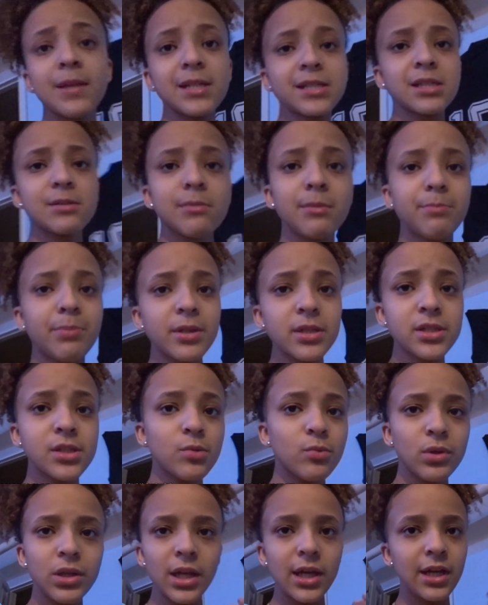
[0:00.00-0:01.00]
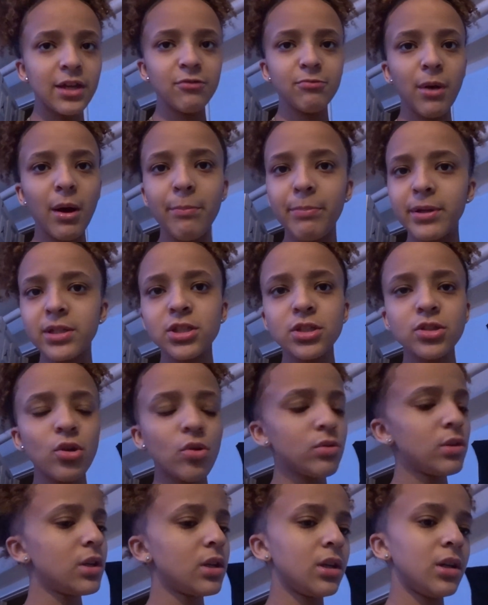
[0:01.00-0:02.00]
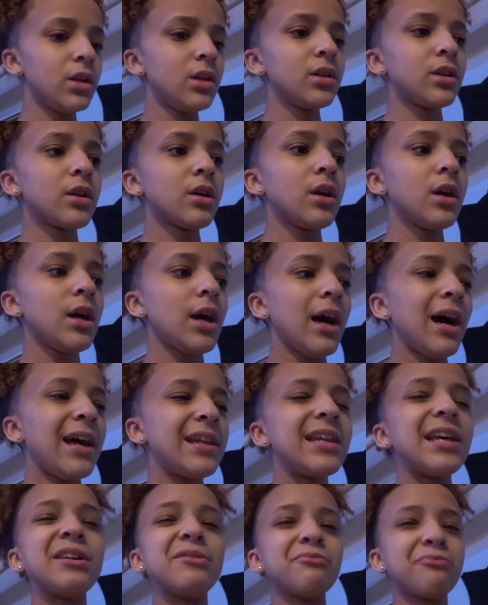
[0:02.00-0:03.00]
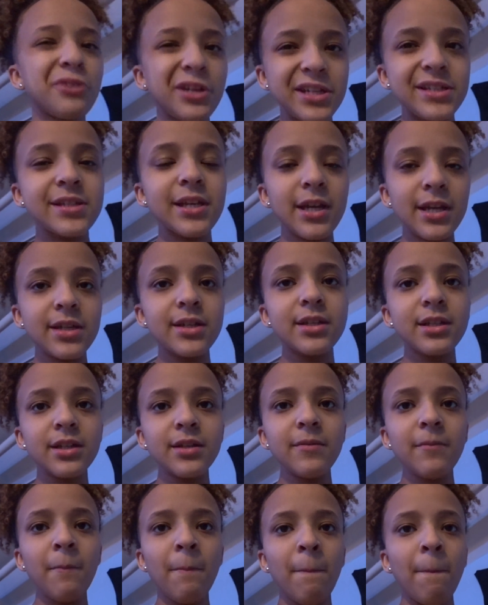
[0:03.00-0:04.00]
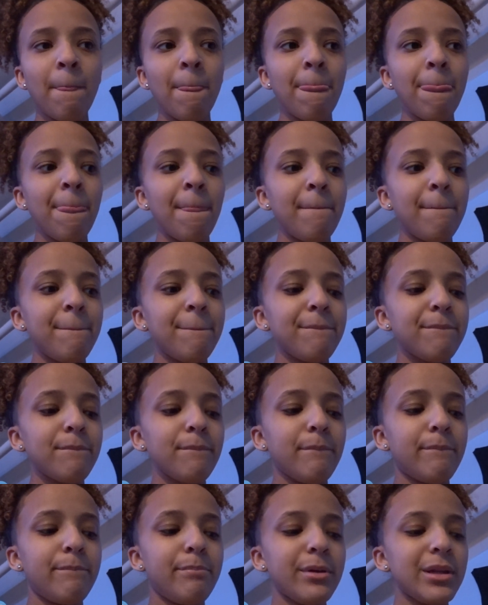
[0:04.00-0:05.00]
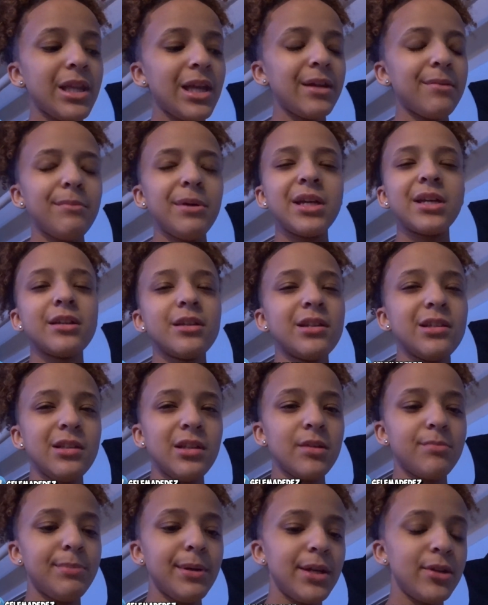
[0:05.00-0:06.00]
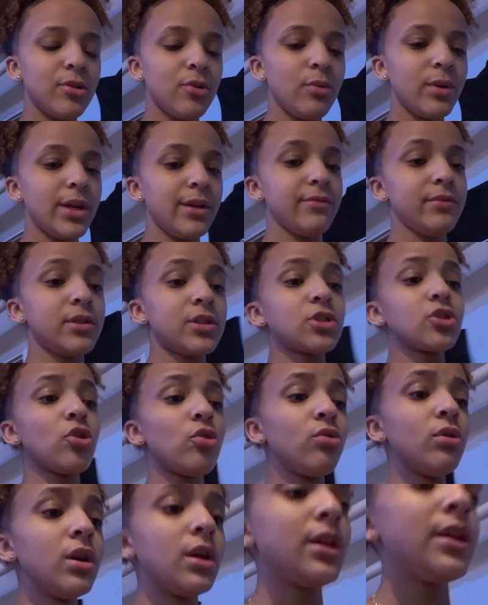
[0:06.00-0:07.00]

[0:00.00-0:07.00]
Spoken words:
that type of person where, like, if my picture don't look good, I like retaking it but like making it look better or whatever. So